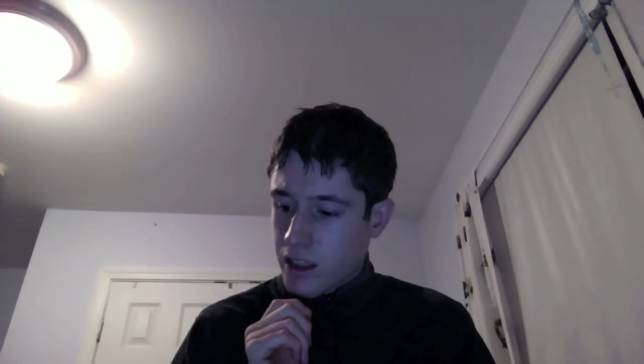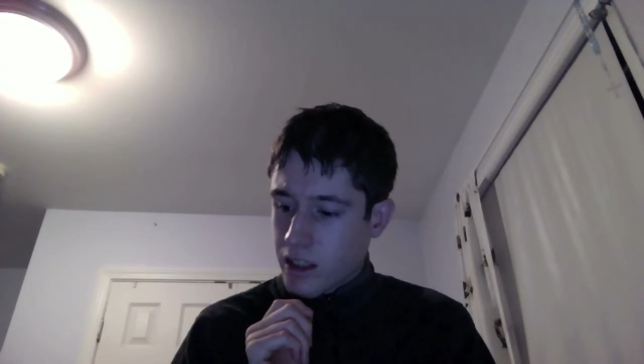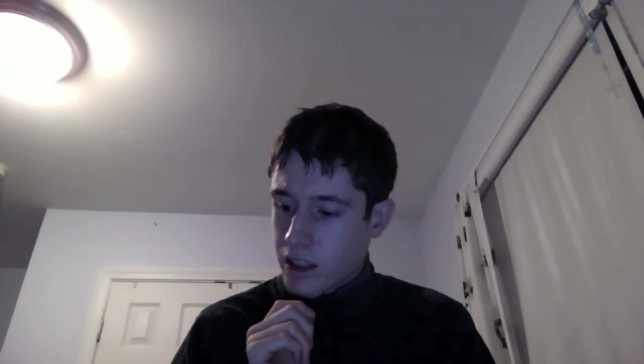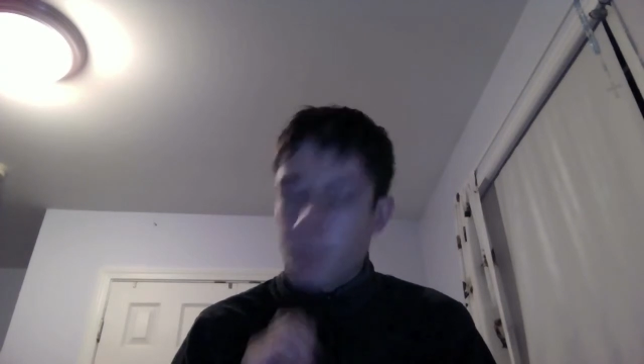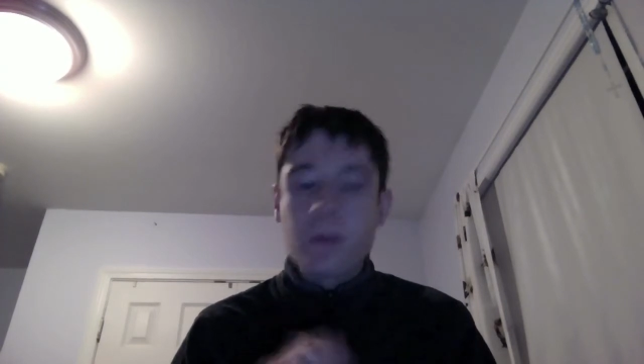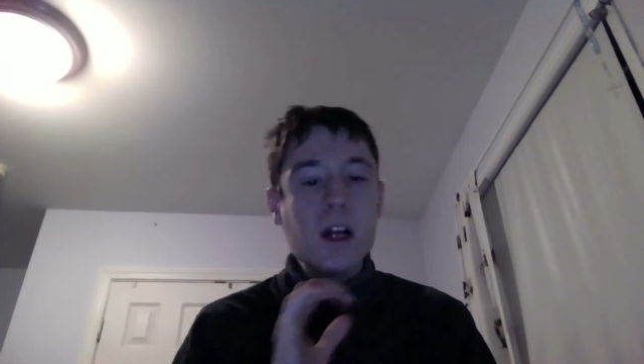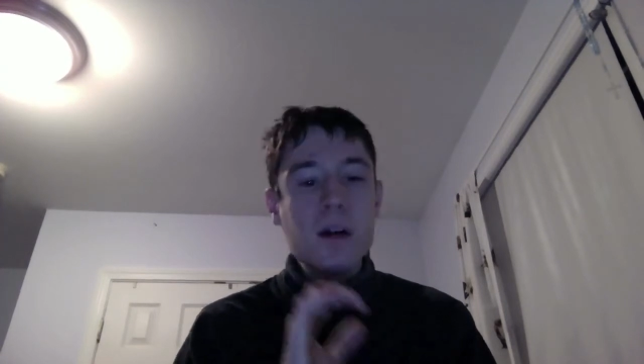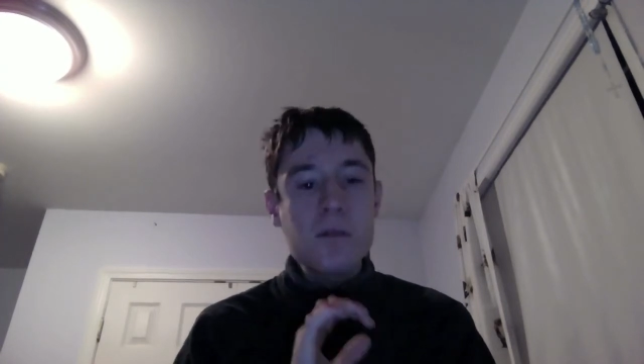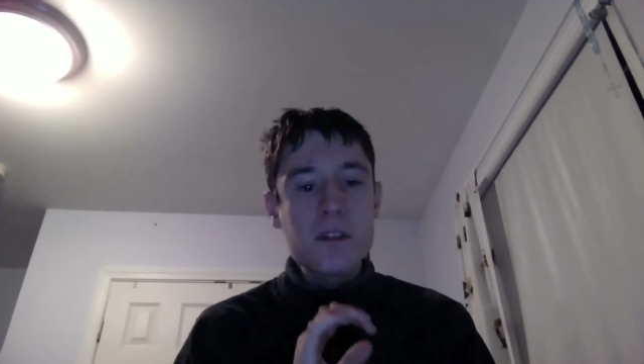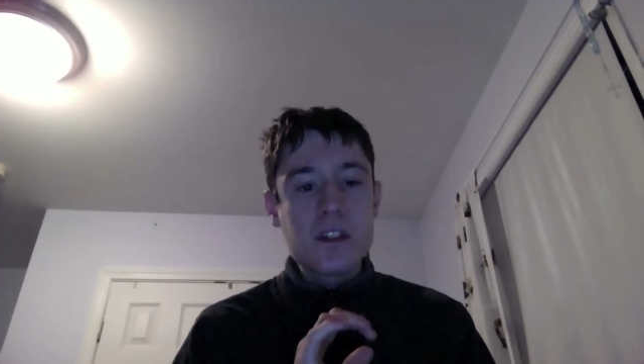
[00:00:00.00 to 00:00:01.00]
The plot
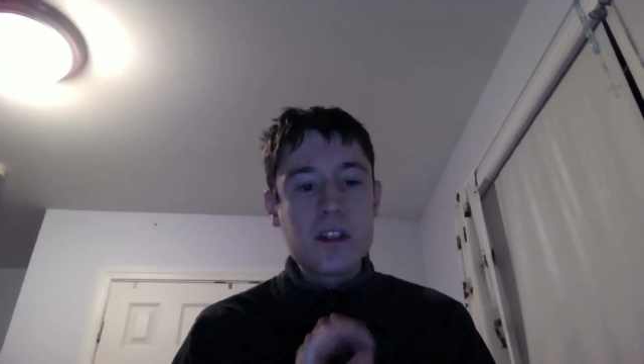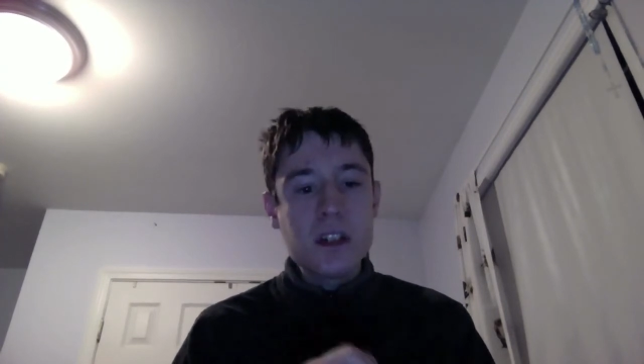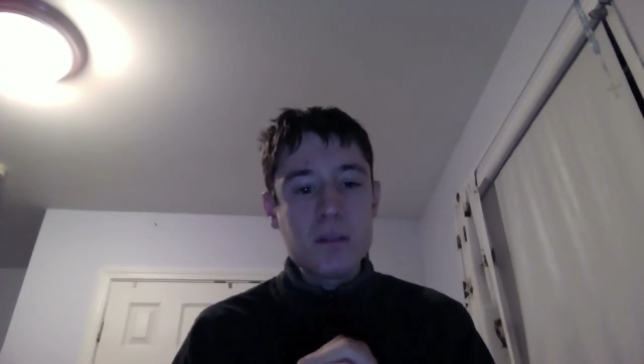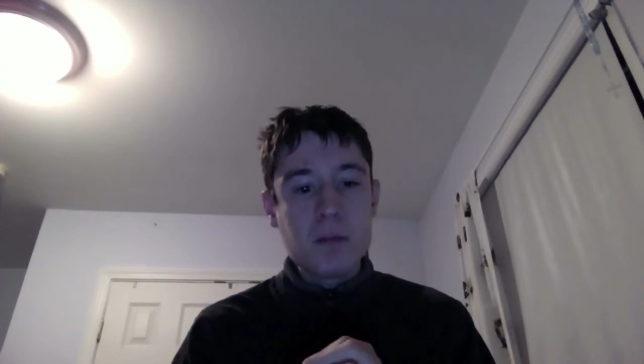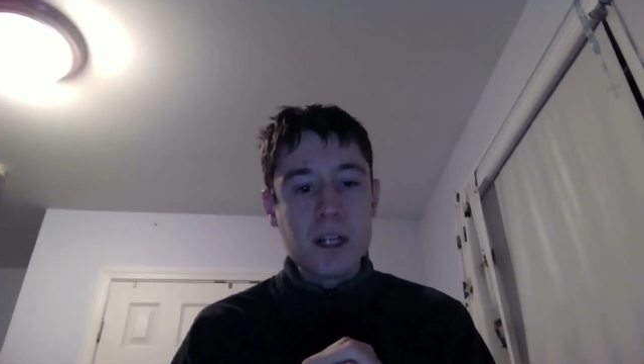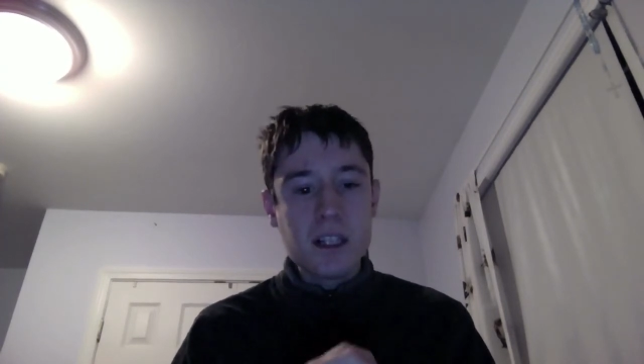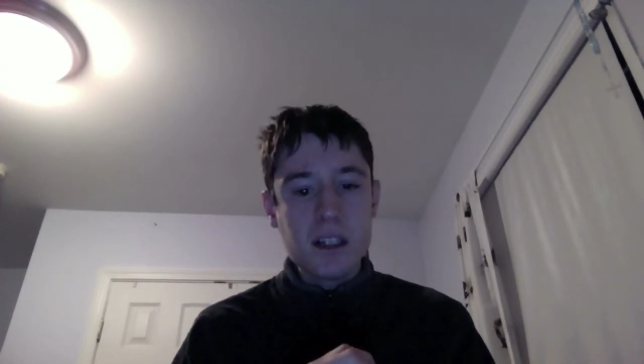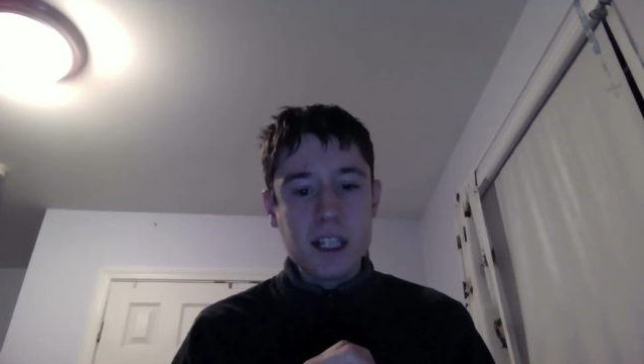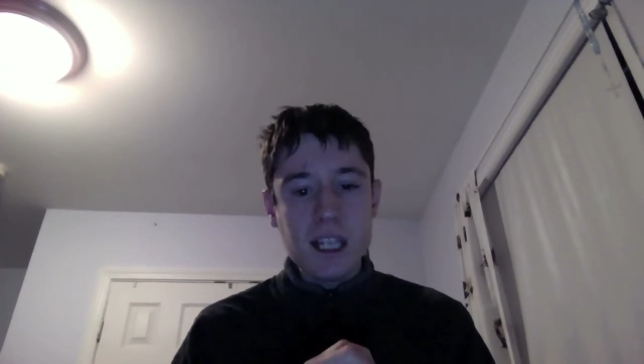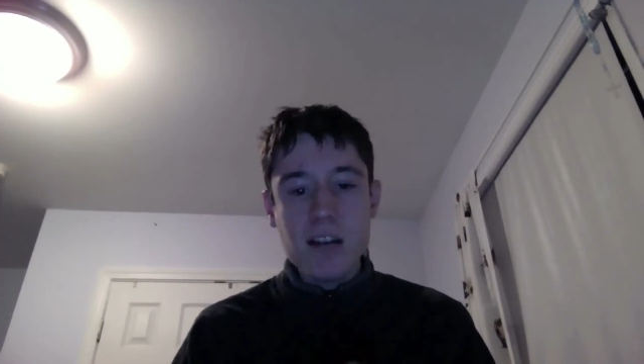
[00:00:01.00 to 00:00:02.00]
was good, but the
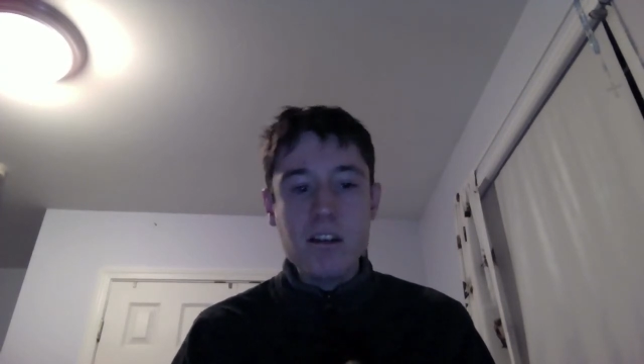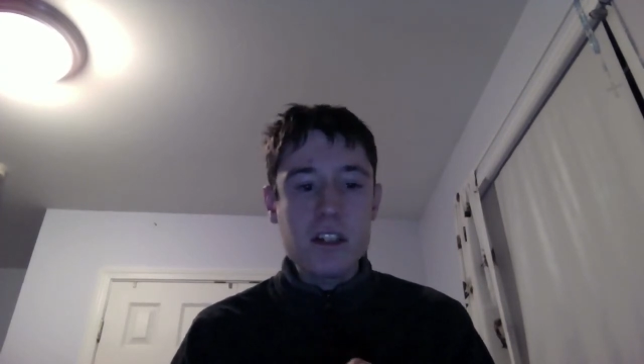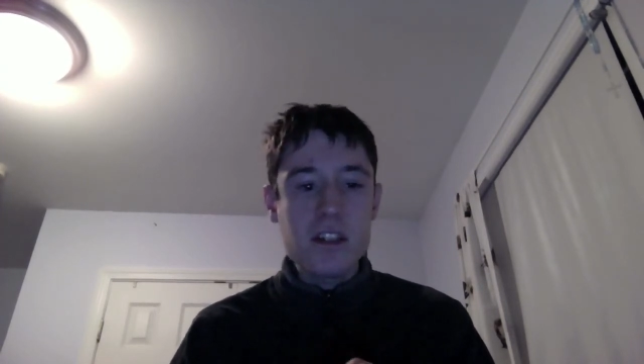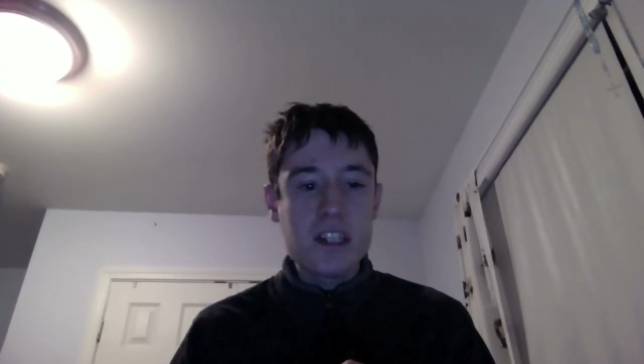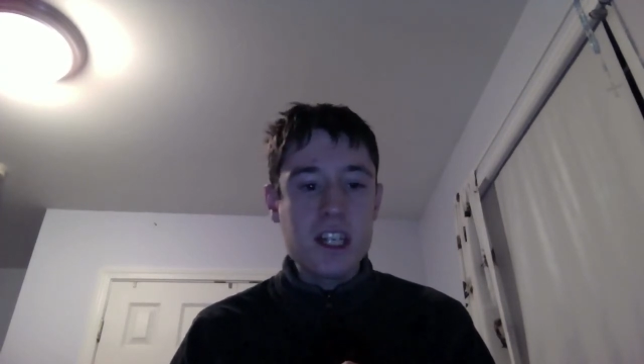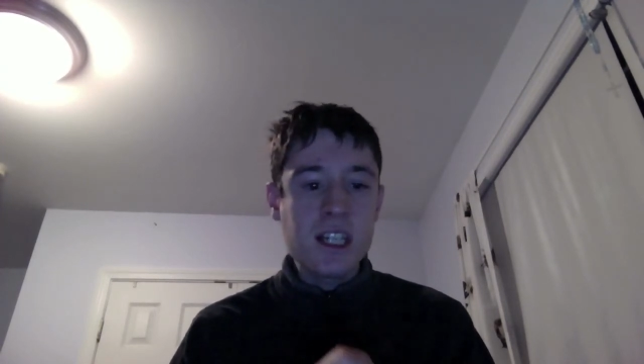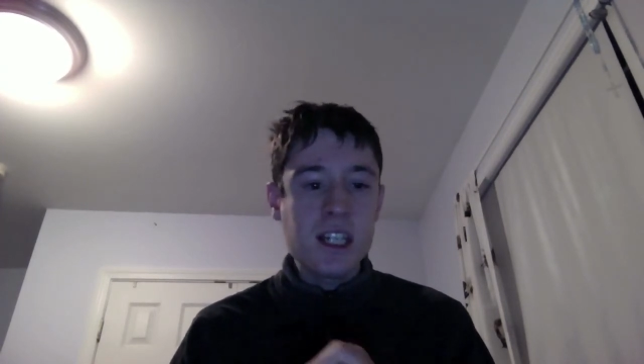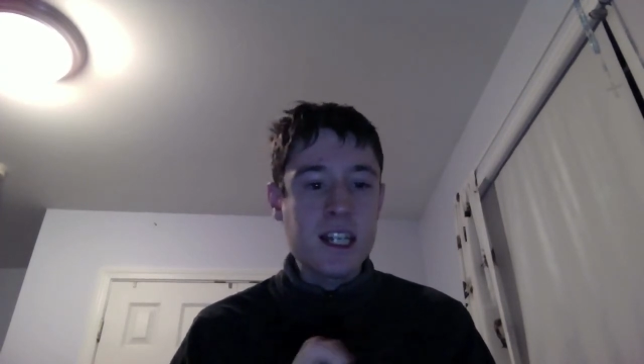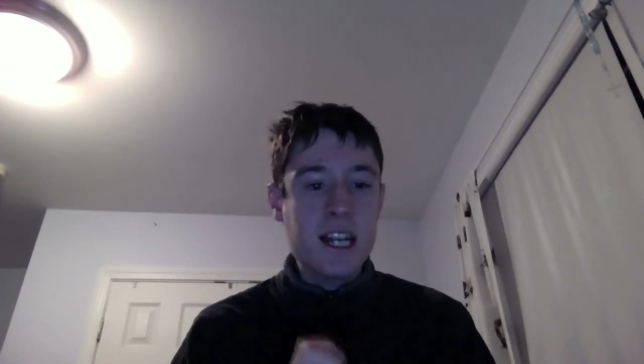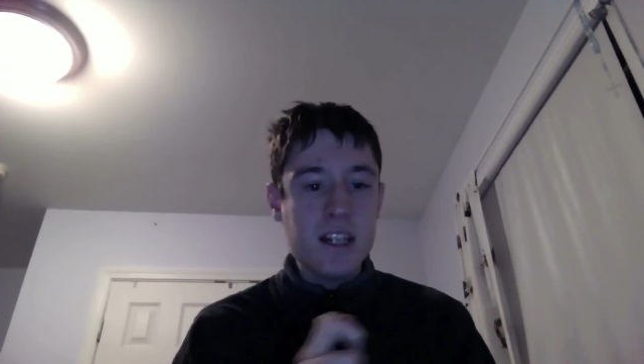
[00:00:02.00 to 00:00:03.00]
characters didn't
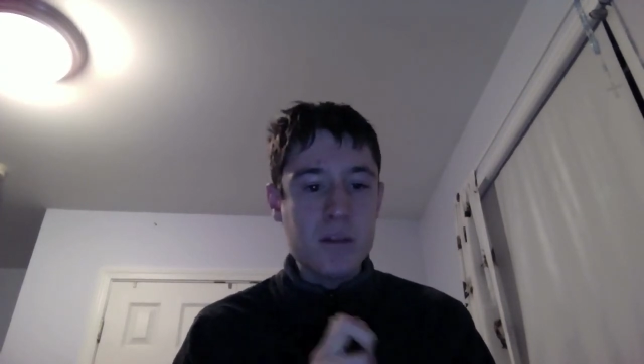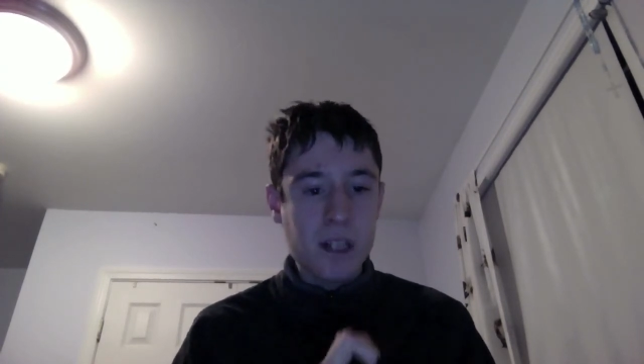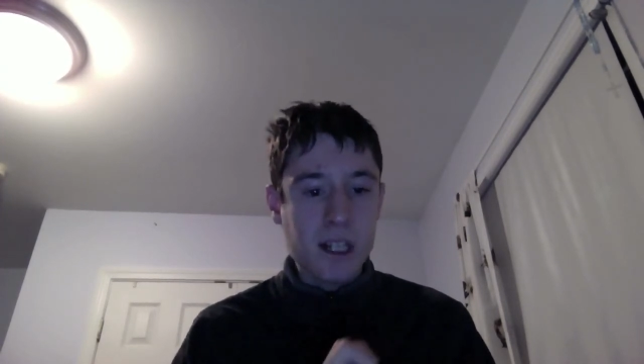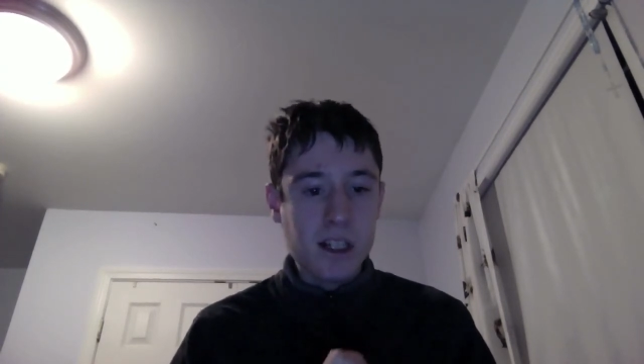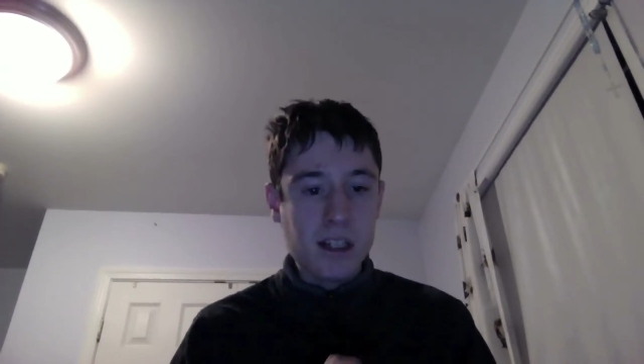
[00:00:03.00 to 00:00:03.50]
connect with it.